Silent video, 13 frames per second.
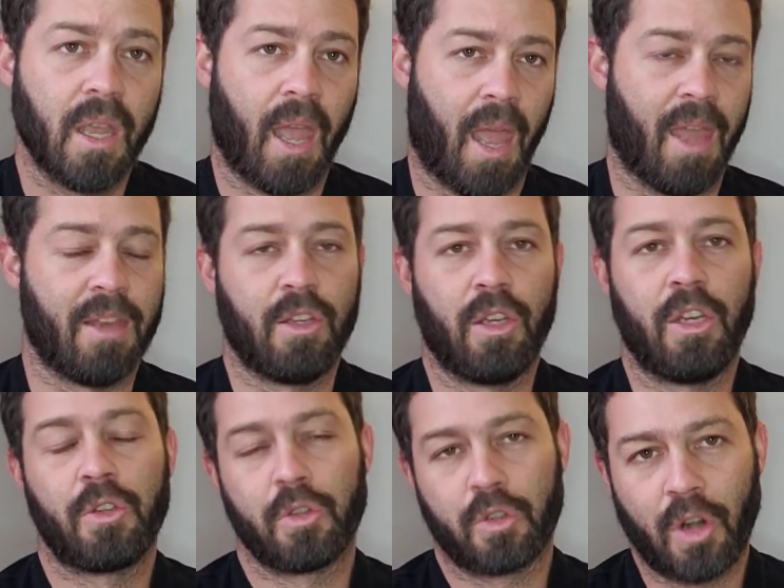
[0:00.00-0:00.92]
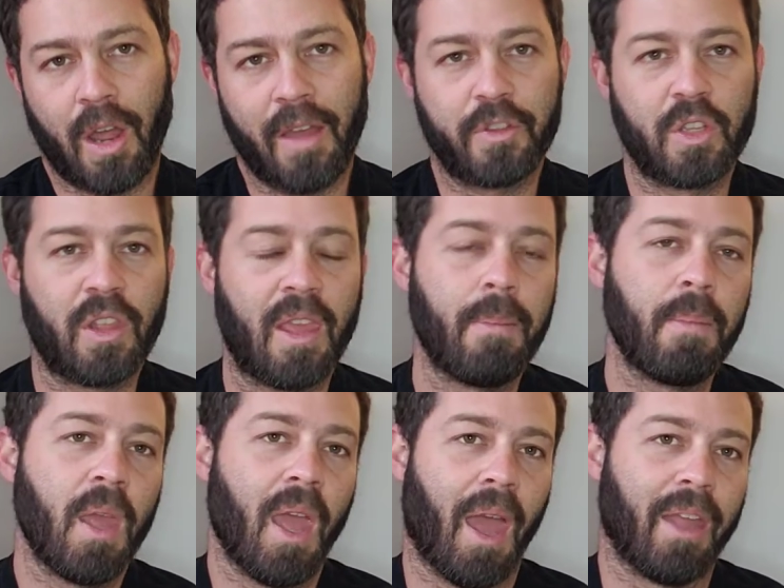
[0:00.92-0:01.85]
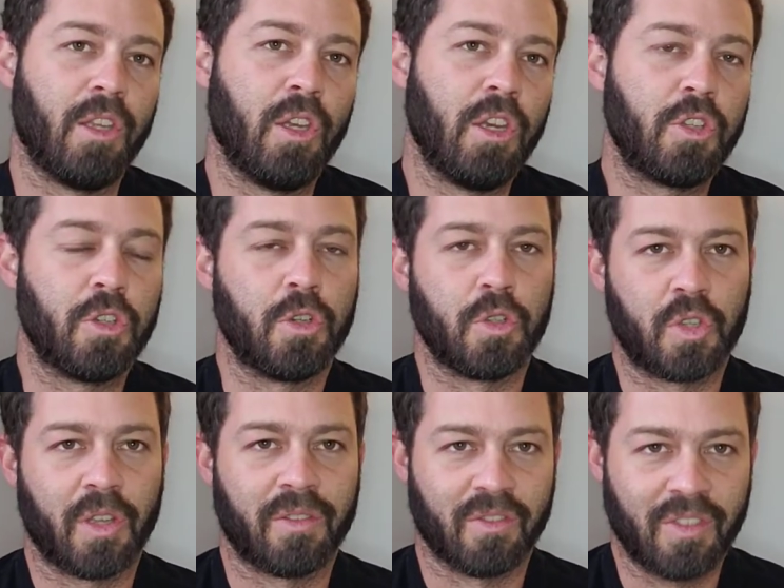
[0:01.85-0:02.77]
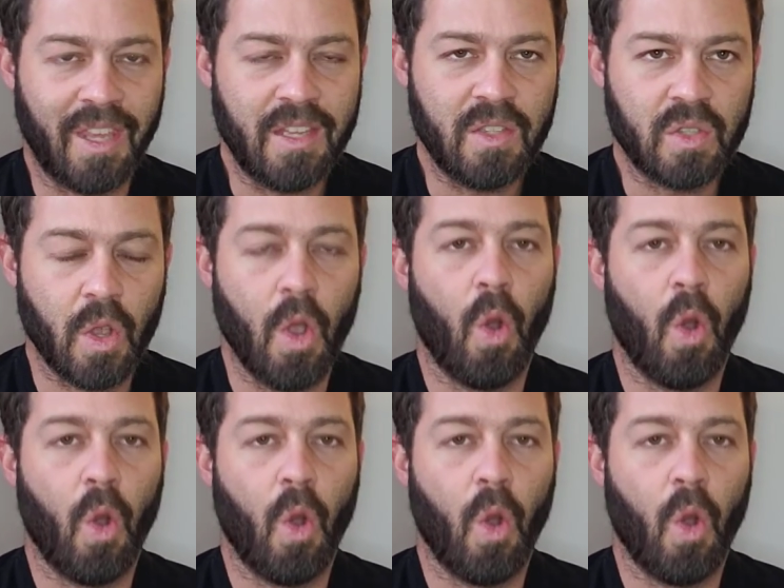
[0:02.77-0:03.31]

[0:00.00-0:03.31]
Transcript: and you need to drive to them and you need to do certain things,